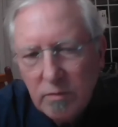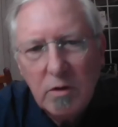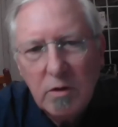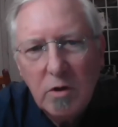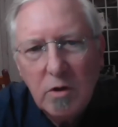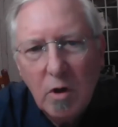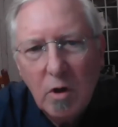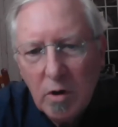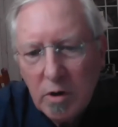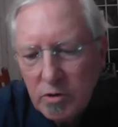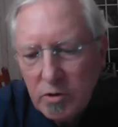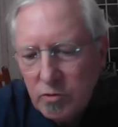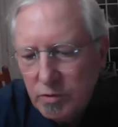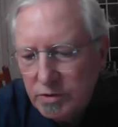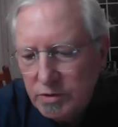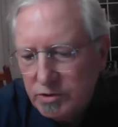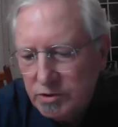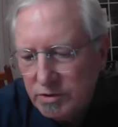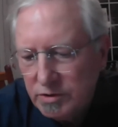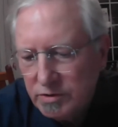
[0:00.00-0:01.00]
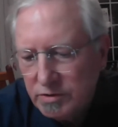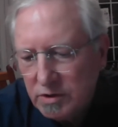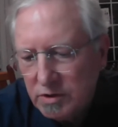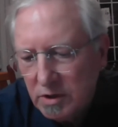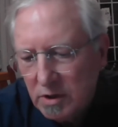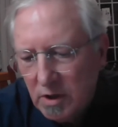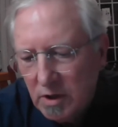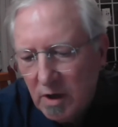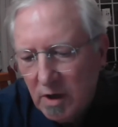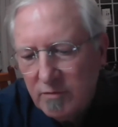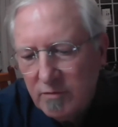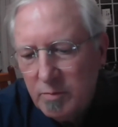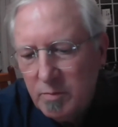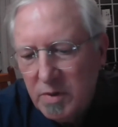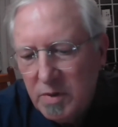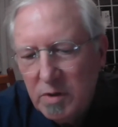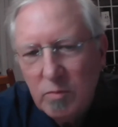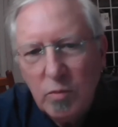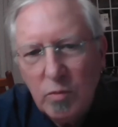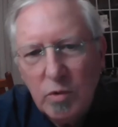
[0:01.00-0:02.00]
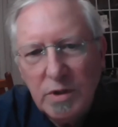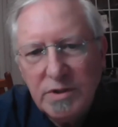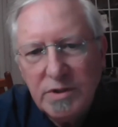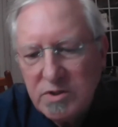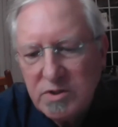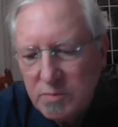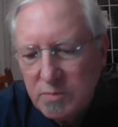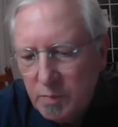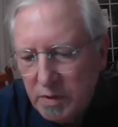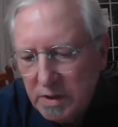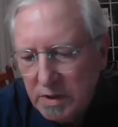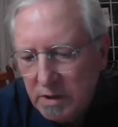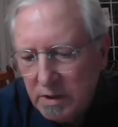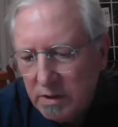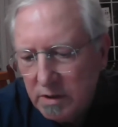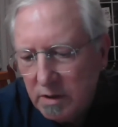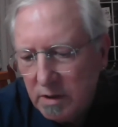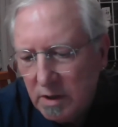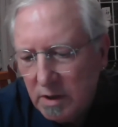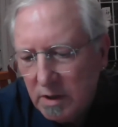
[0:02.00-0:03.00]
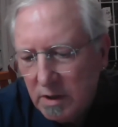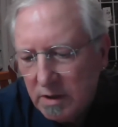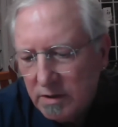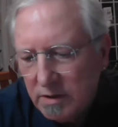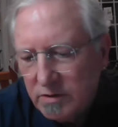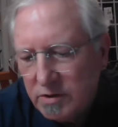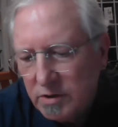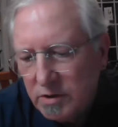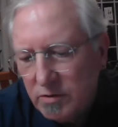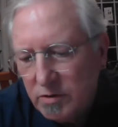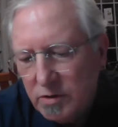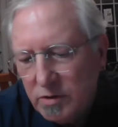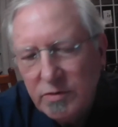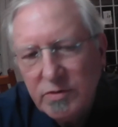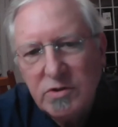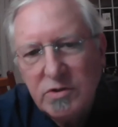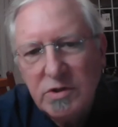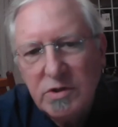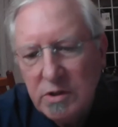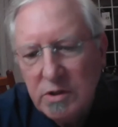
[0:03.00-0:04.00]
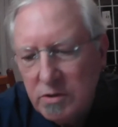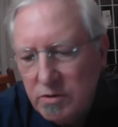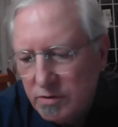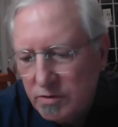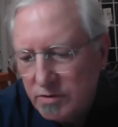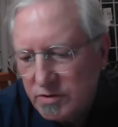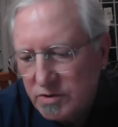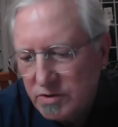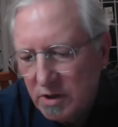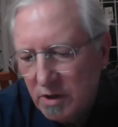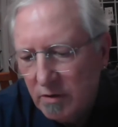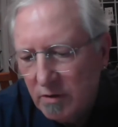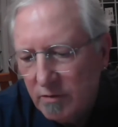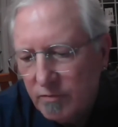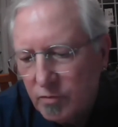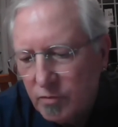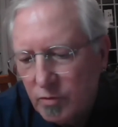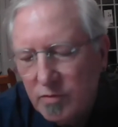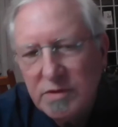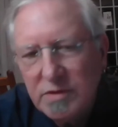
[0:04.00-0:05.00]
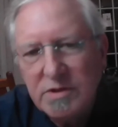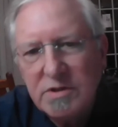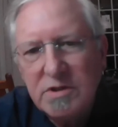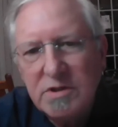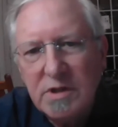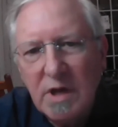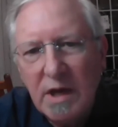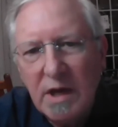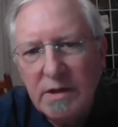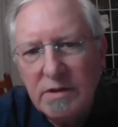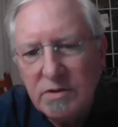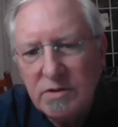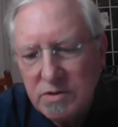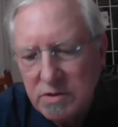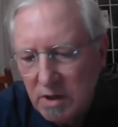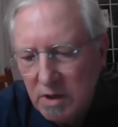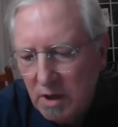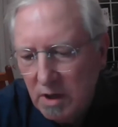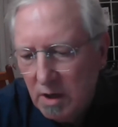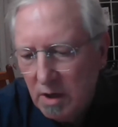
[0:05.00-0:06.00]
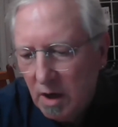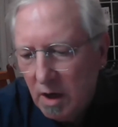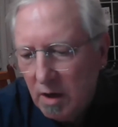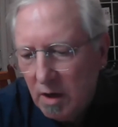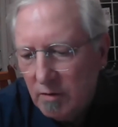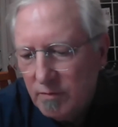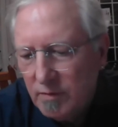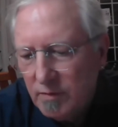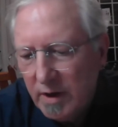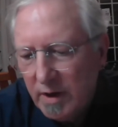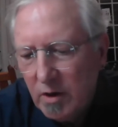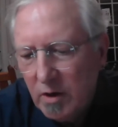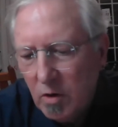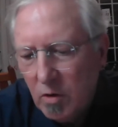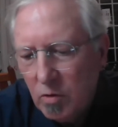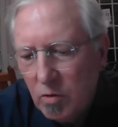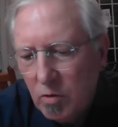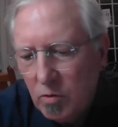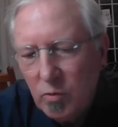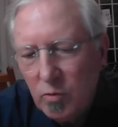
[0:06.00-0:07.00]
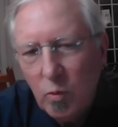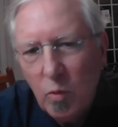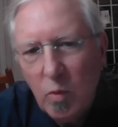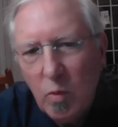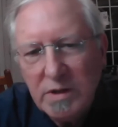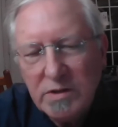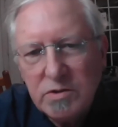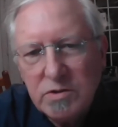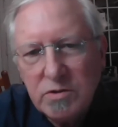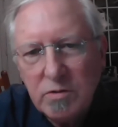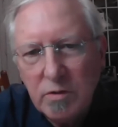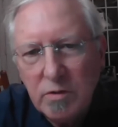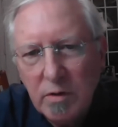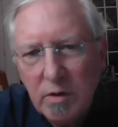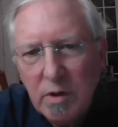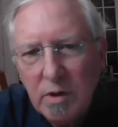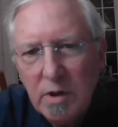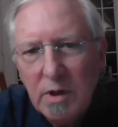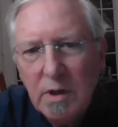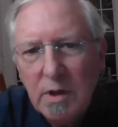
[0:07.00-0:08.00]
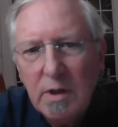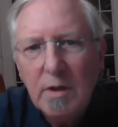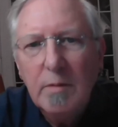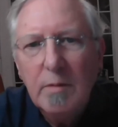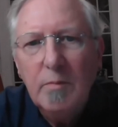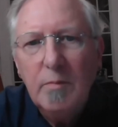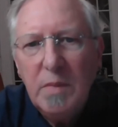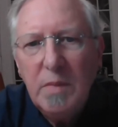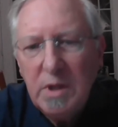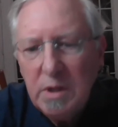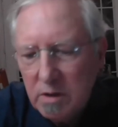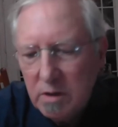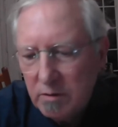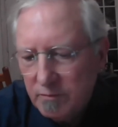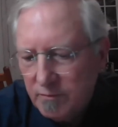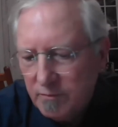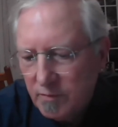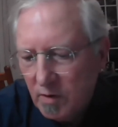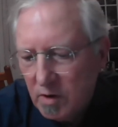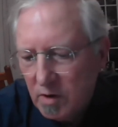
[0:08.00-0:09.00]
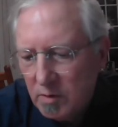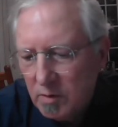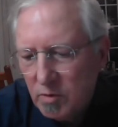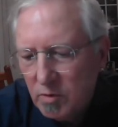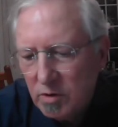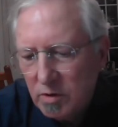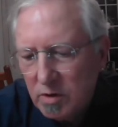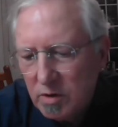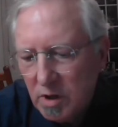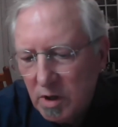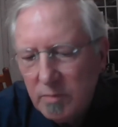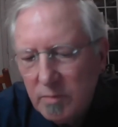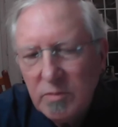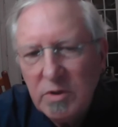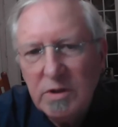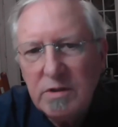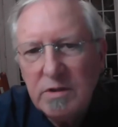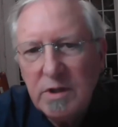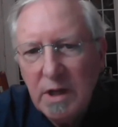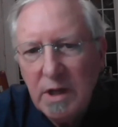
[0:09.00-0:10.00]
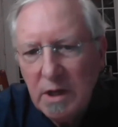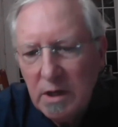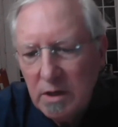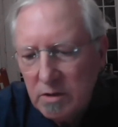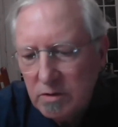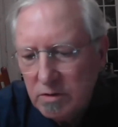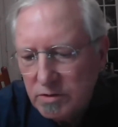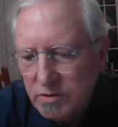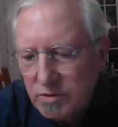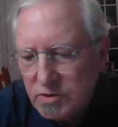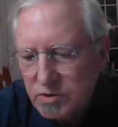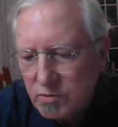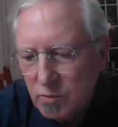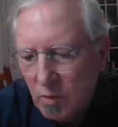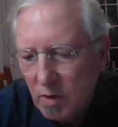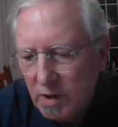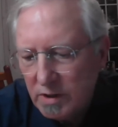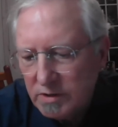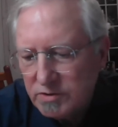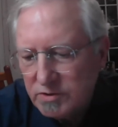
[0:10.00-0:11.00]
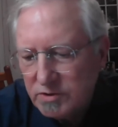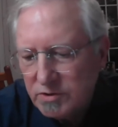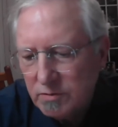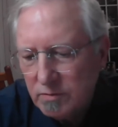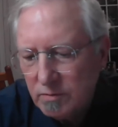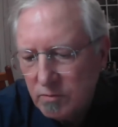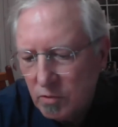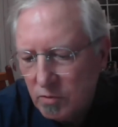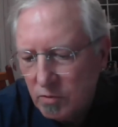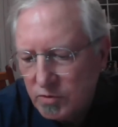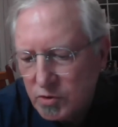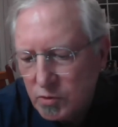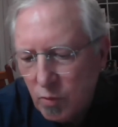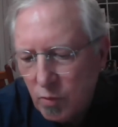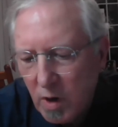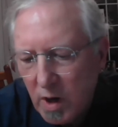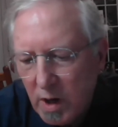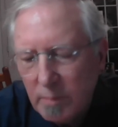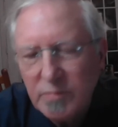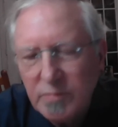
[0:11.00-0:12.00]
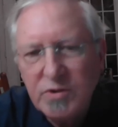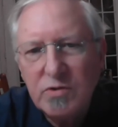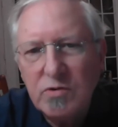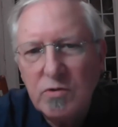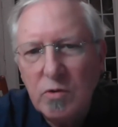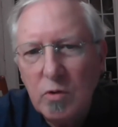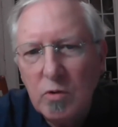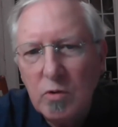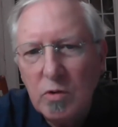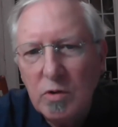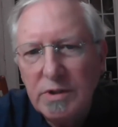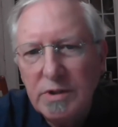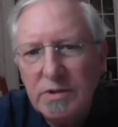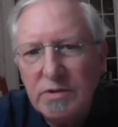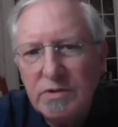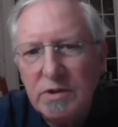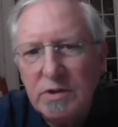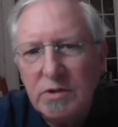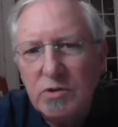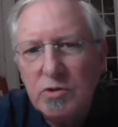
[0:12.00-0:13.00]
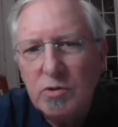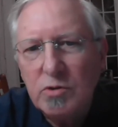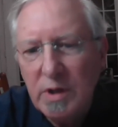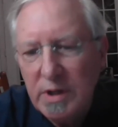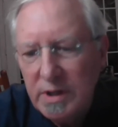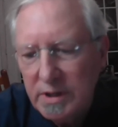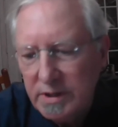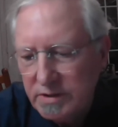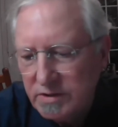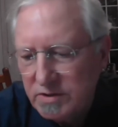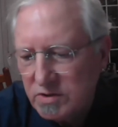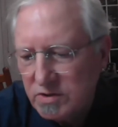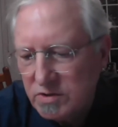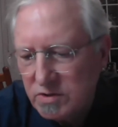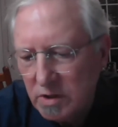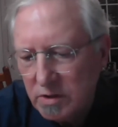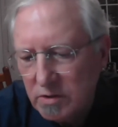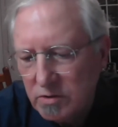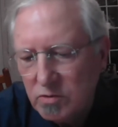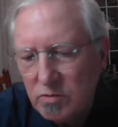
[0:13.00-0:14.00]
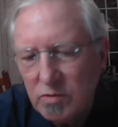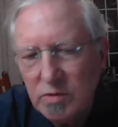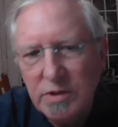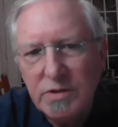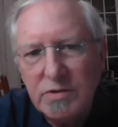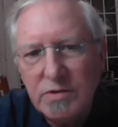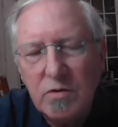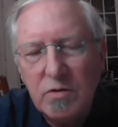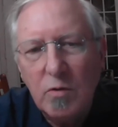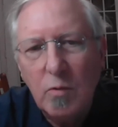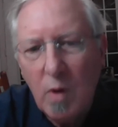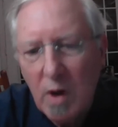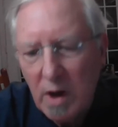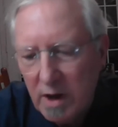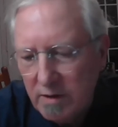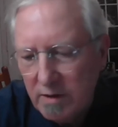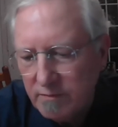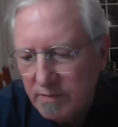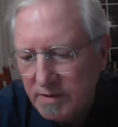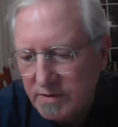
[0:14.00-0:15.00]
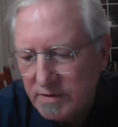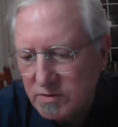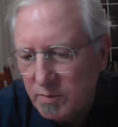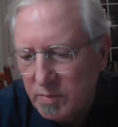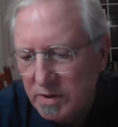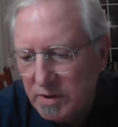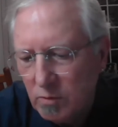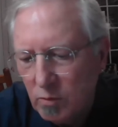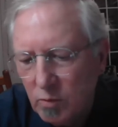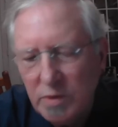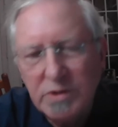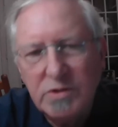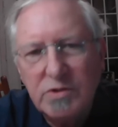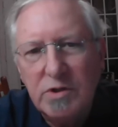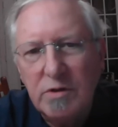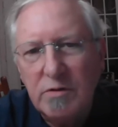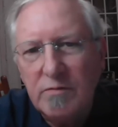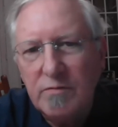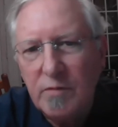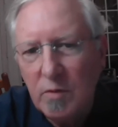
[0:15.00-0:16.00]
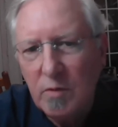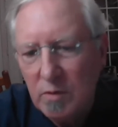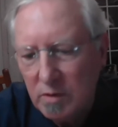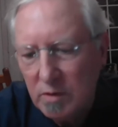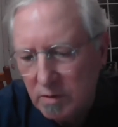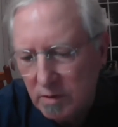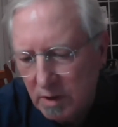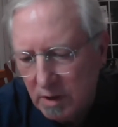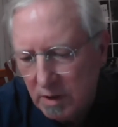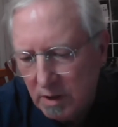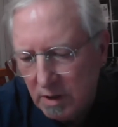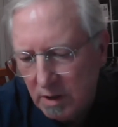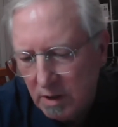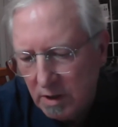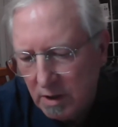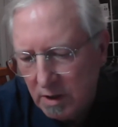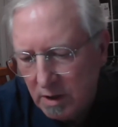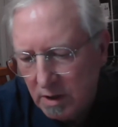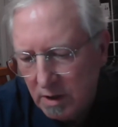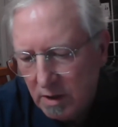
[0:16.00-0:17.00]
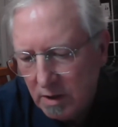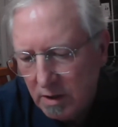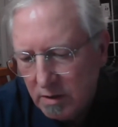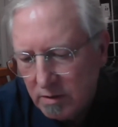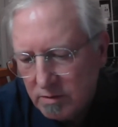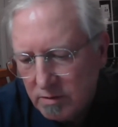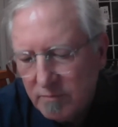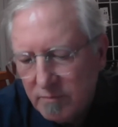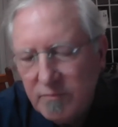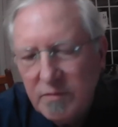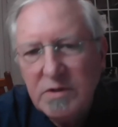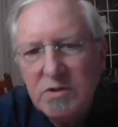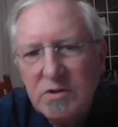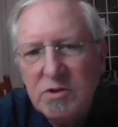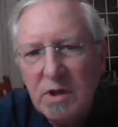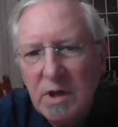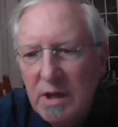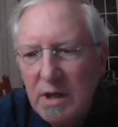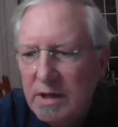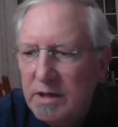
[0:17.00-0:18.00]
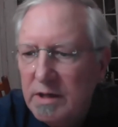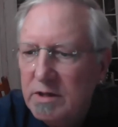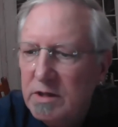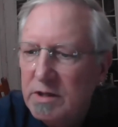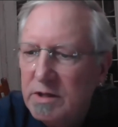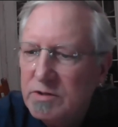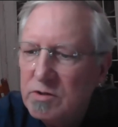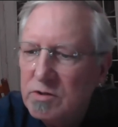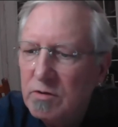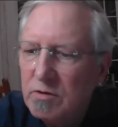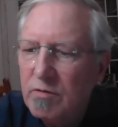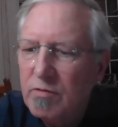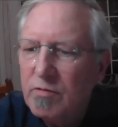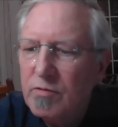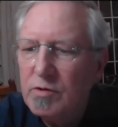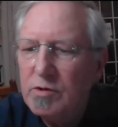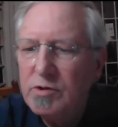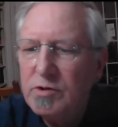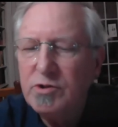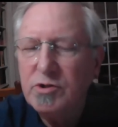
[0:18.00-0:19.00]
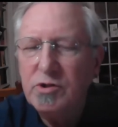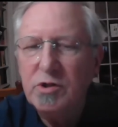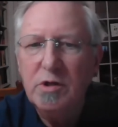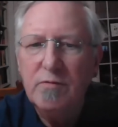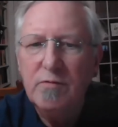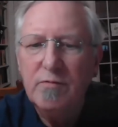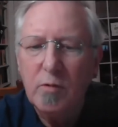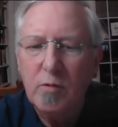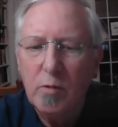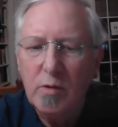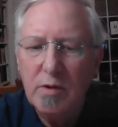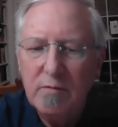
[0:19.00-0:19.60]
The cartridges of memory spin until you see yourself through the sights of an old Western. Meek farmer come to town to swap stories and trade sundries the wife has been wishing for. The vigilantes are thirsty for